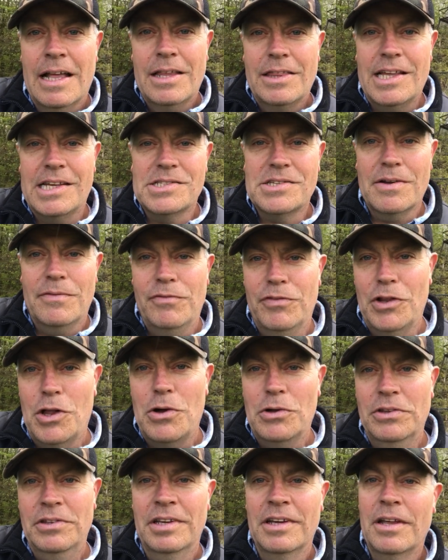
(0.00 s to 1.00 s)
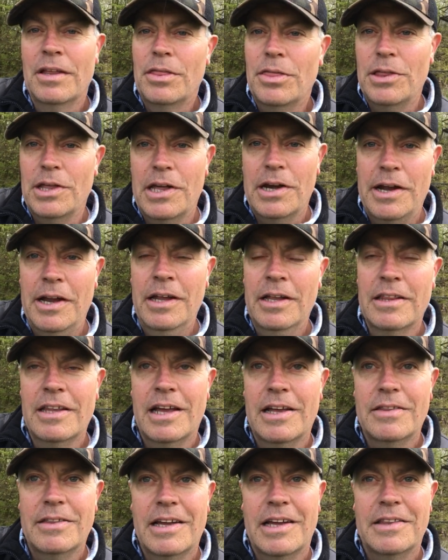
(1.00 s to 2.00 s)
that's a flawed theory.
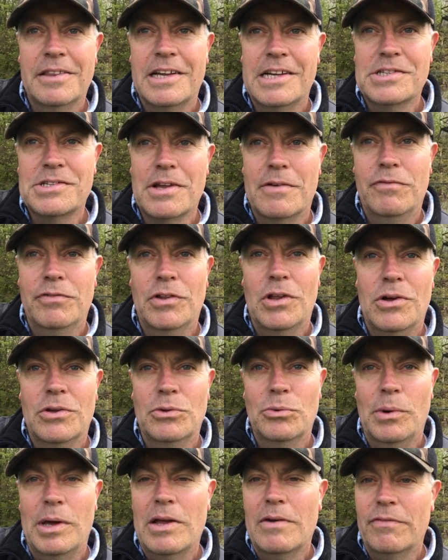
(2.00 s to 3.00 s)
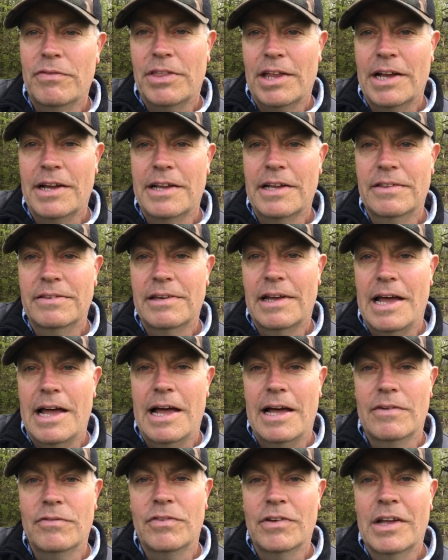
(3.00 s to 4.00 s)
That's a flawed way of thinking to
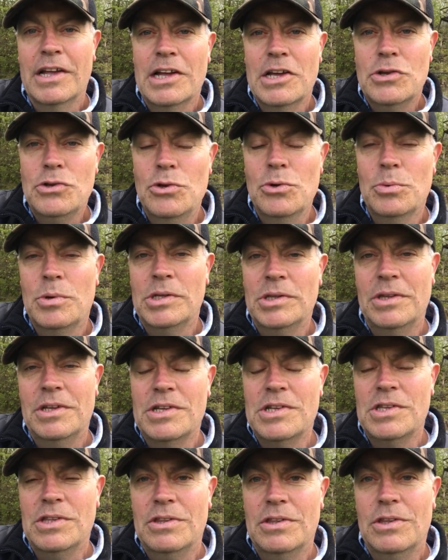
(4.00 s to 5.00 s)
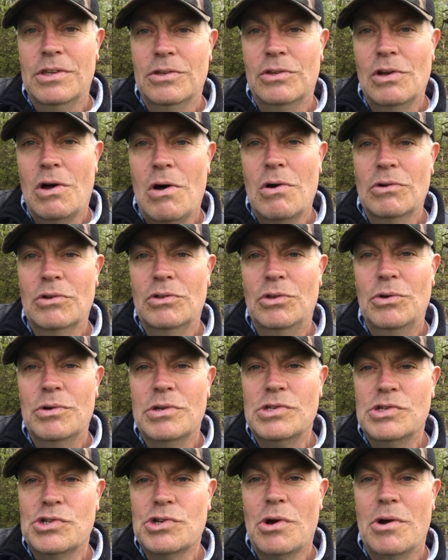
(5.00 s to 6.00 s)
have. You want the dog to
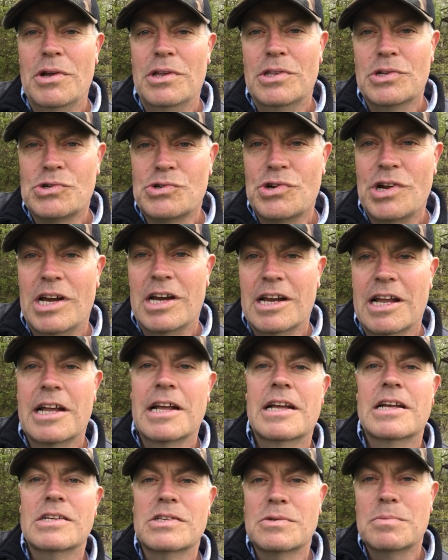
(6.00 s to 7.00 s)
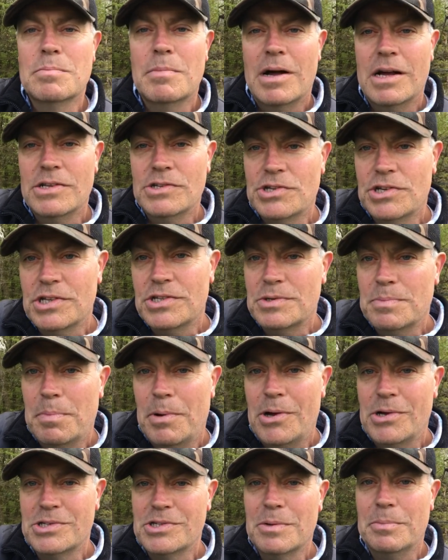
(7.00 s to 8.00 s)
enjoy the training as much as
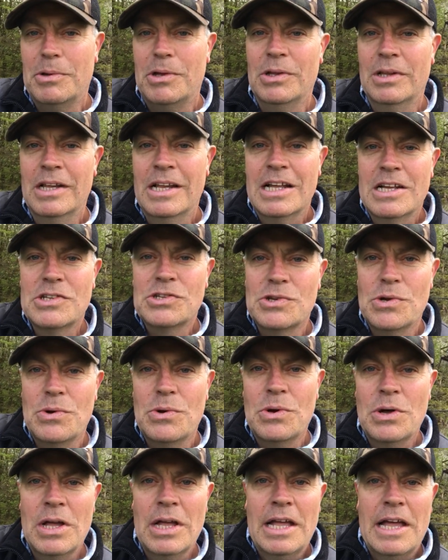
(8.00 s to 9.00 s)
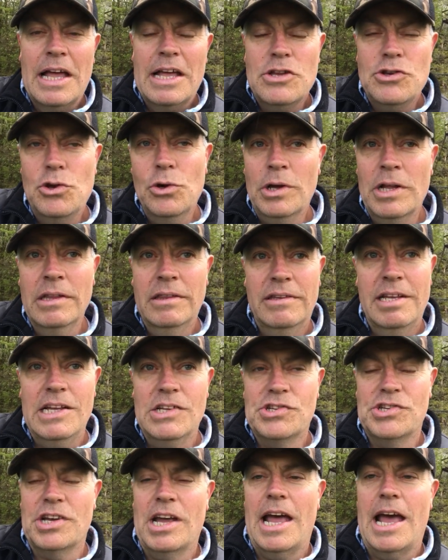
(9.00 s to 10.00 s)
possible. So you can
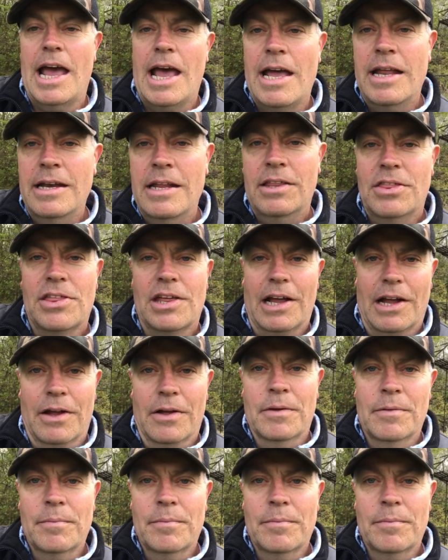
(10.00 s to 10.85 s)
teach anything